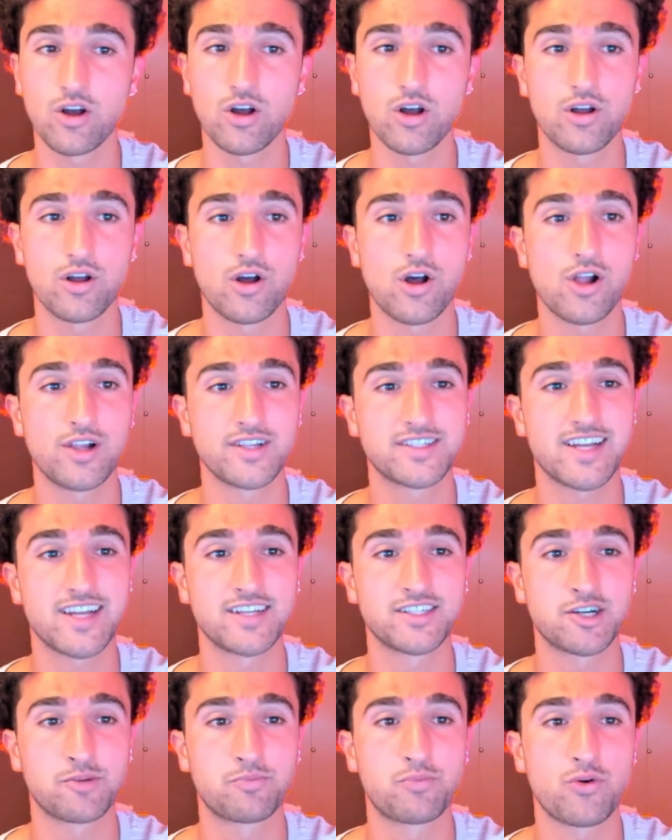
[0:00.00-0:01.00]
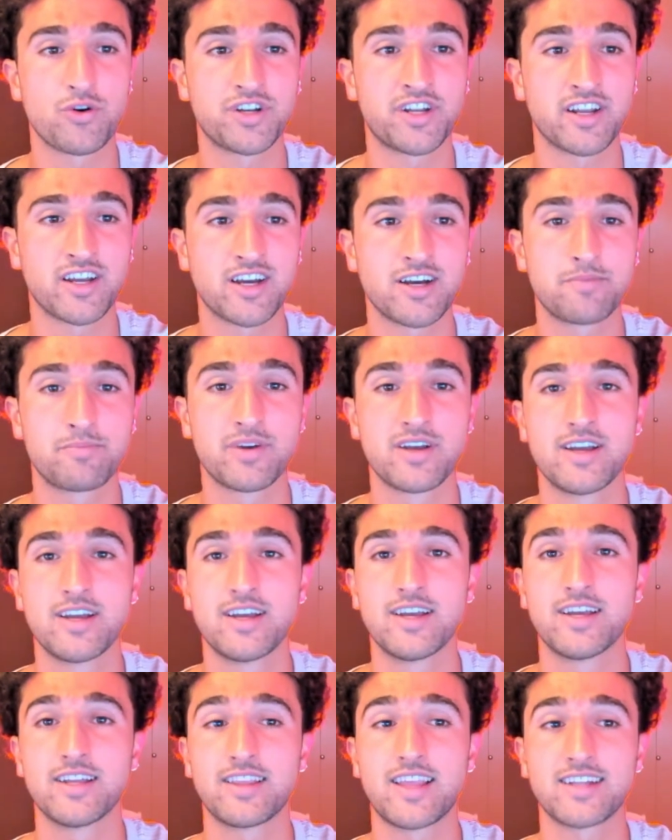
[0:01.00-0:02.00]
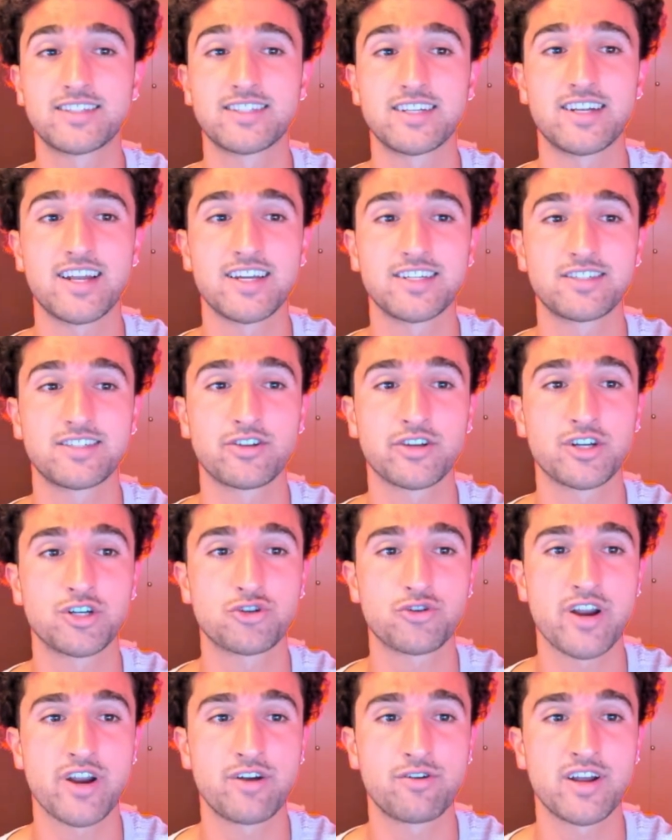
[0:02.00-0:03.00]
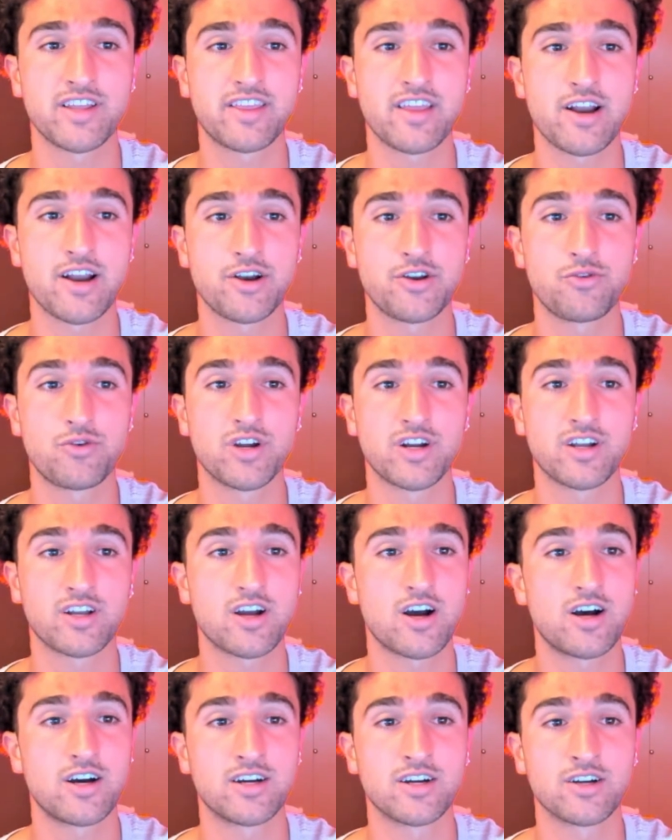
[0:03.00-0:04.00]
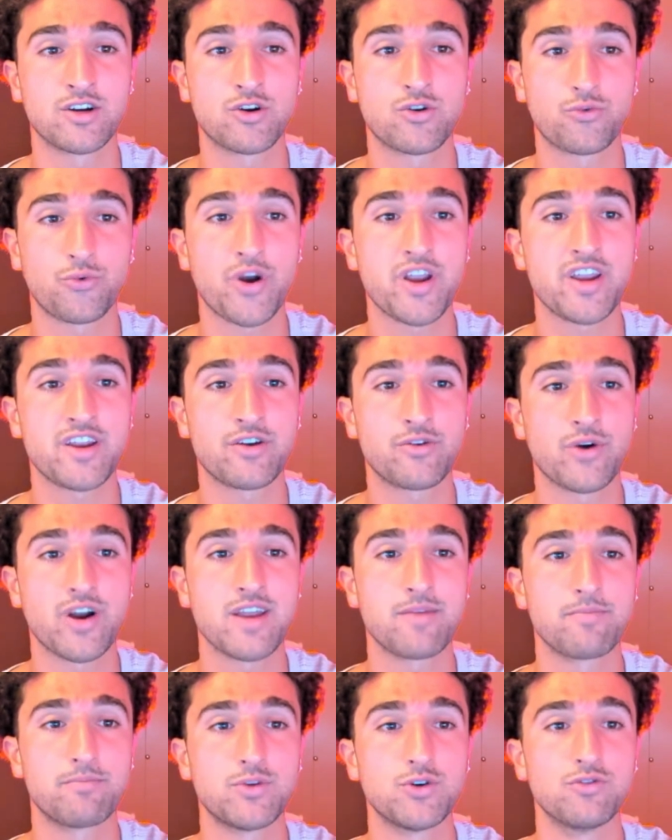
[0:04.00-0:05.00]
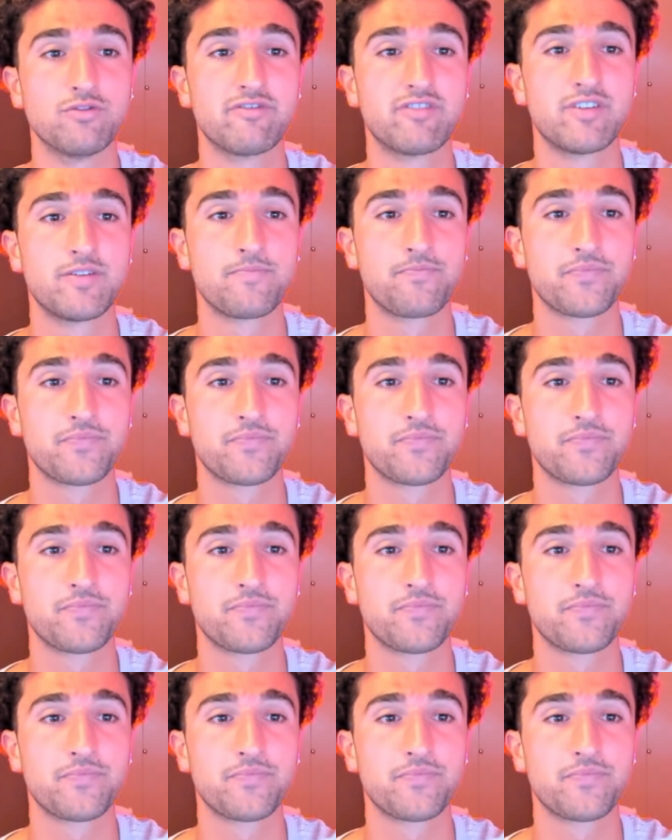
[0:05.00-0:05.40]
All signs are pointing up. That's a nice looking trade right there, and you could have caught a great move.